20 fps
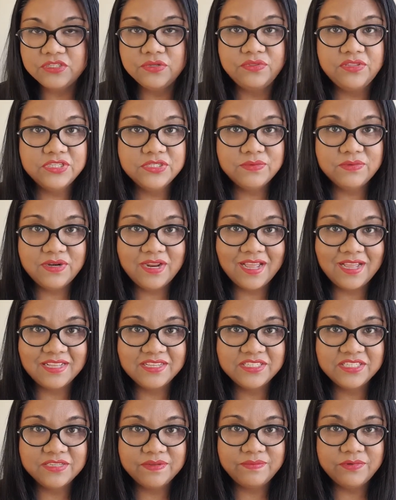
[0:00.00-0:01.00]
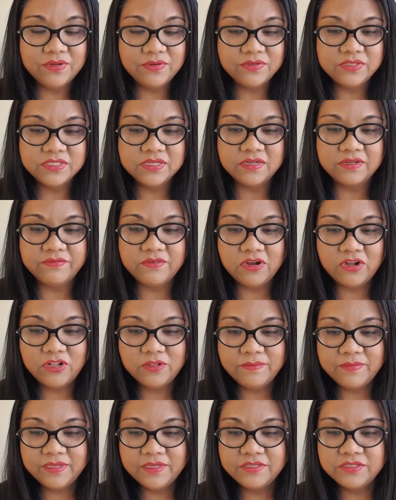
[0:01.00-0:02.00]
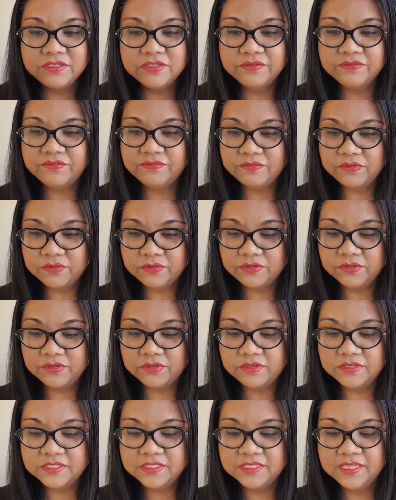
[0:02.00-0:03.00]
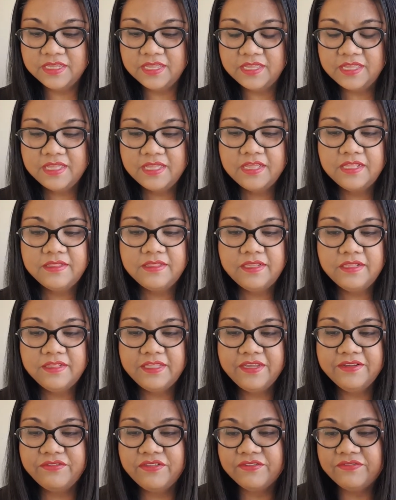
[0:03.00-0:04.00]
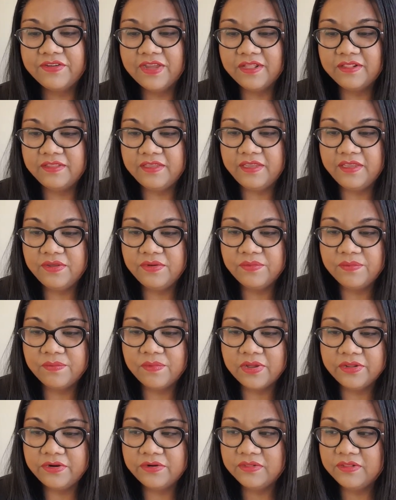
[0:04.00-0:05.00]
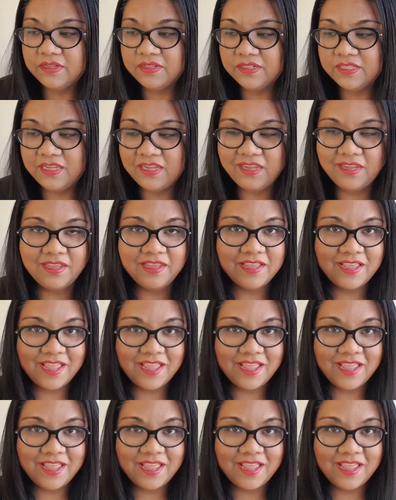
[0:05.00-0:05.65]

so this one has some notes of almond, florals, lily of the valley, water lily,